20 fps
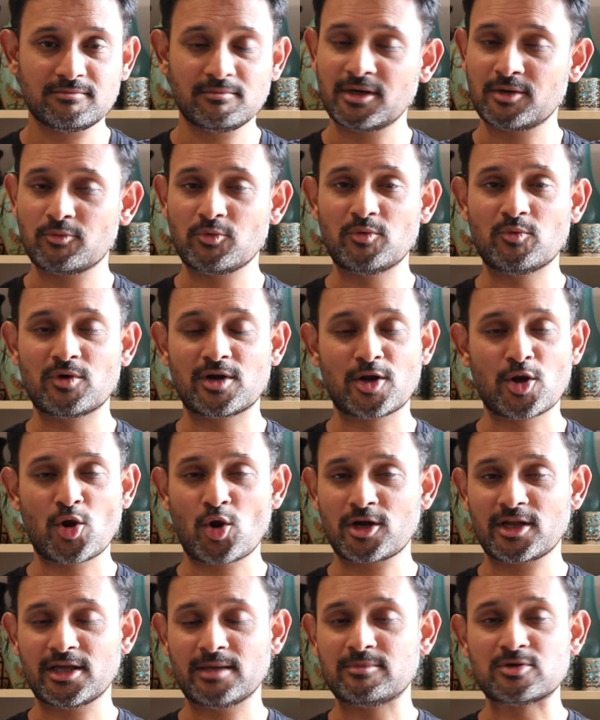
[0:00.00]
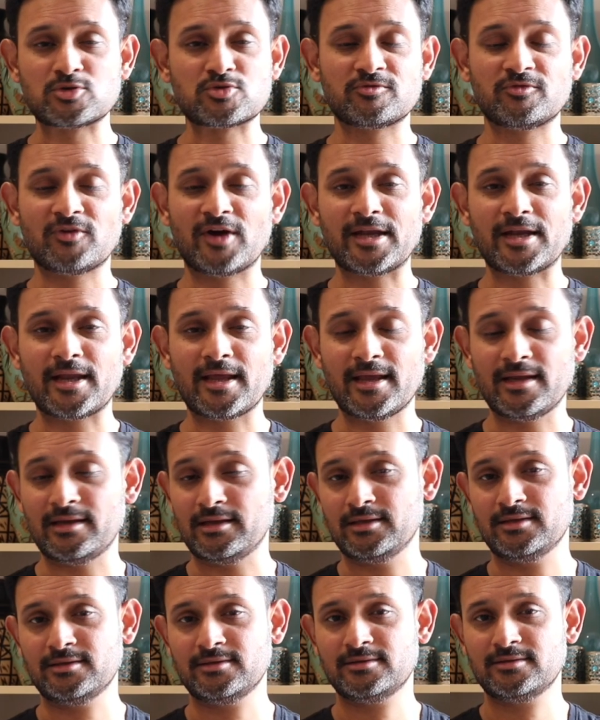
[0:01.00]
but we were not able to find
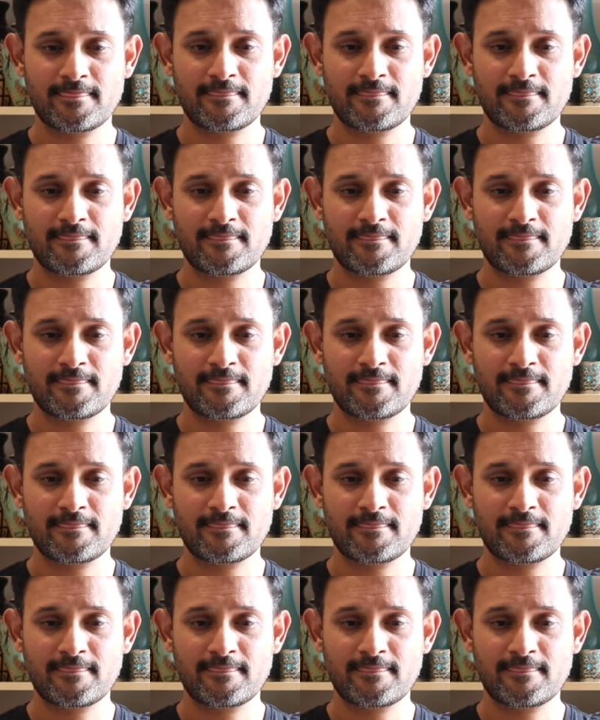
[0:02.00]
any.